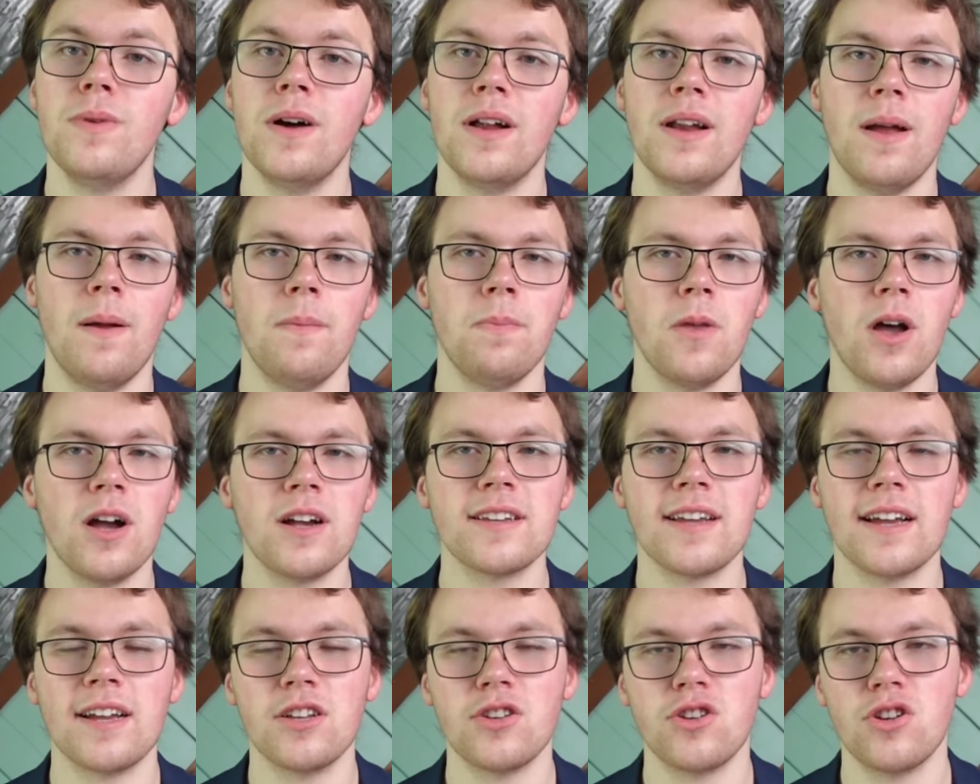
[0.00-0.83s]
but I'm not
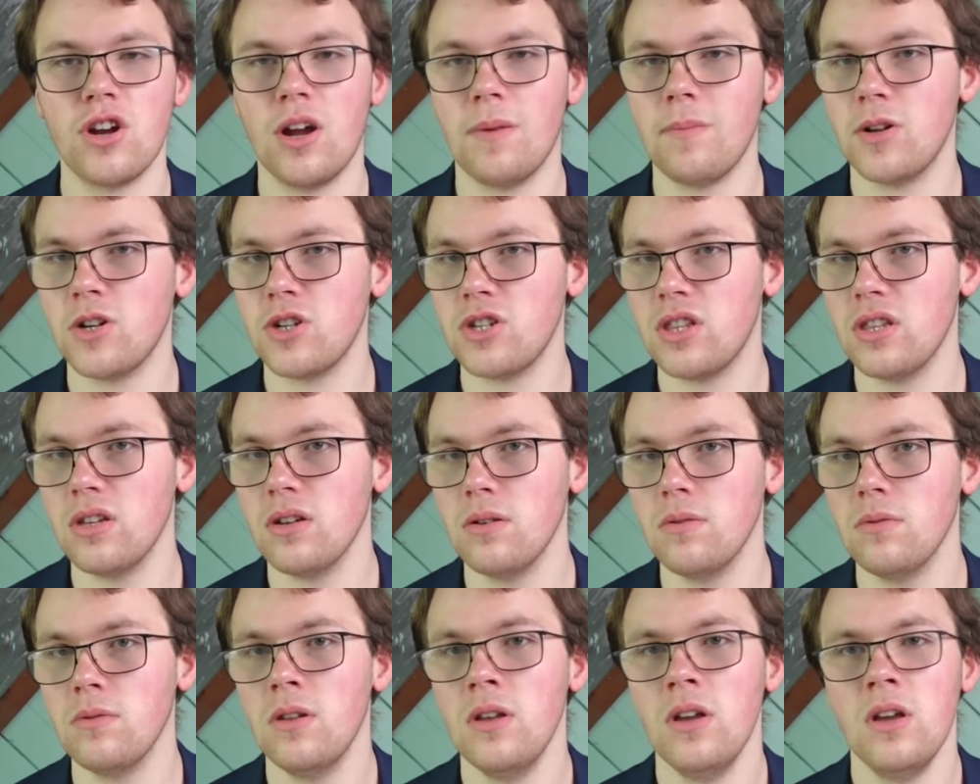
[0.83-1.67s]
exactly sure how much
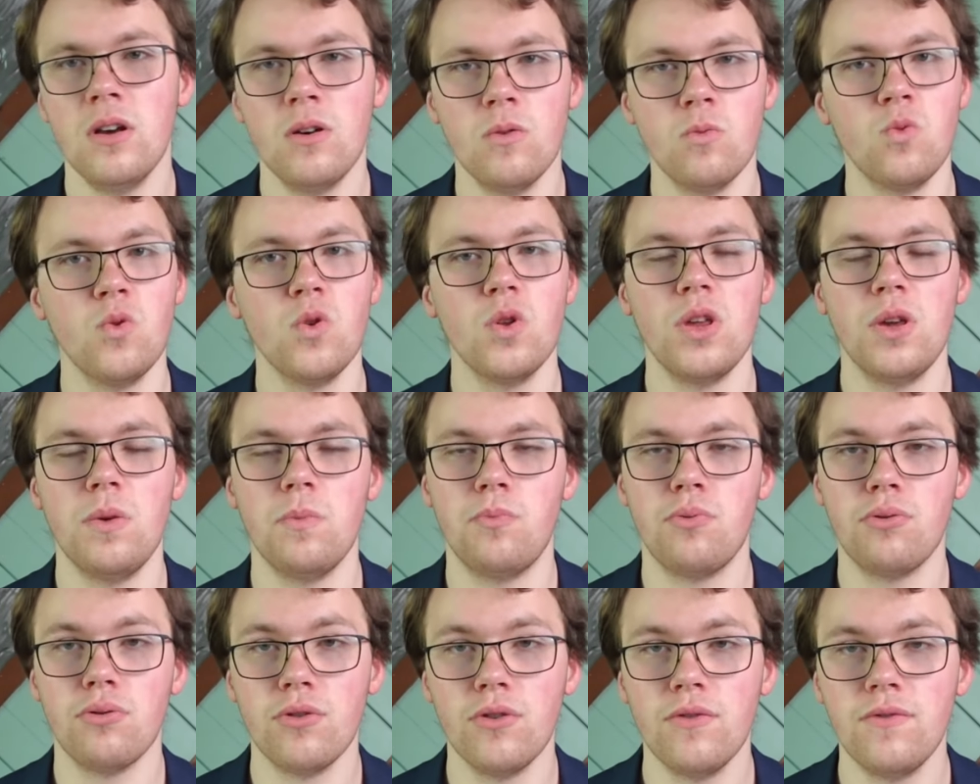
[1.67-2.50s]
they'll really
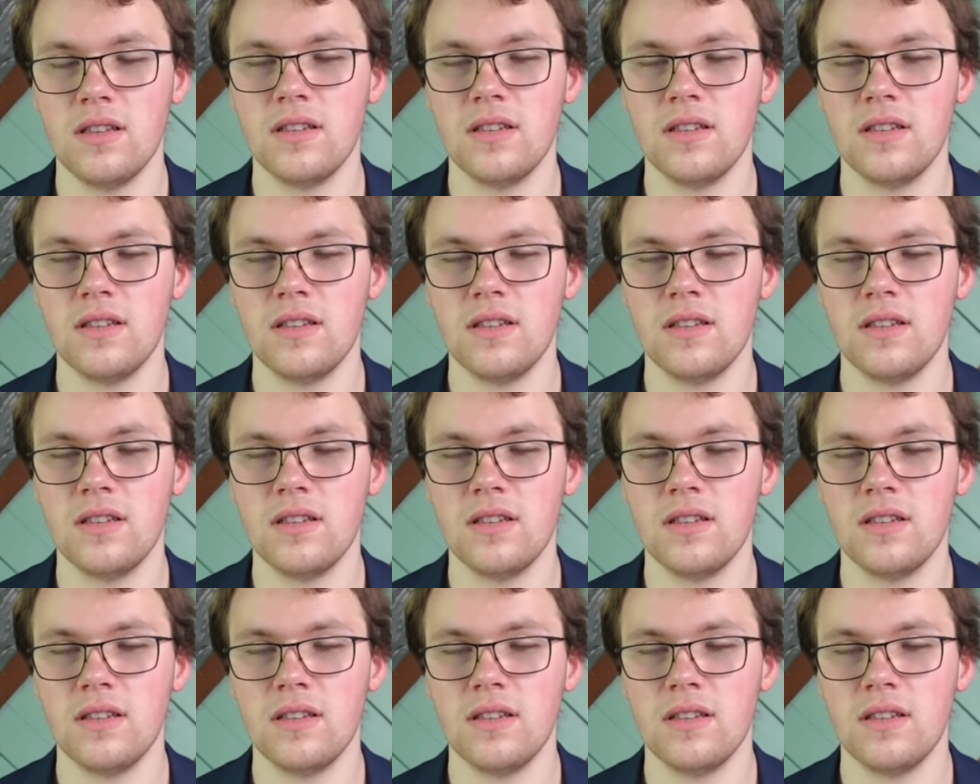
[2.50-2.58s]
improve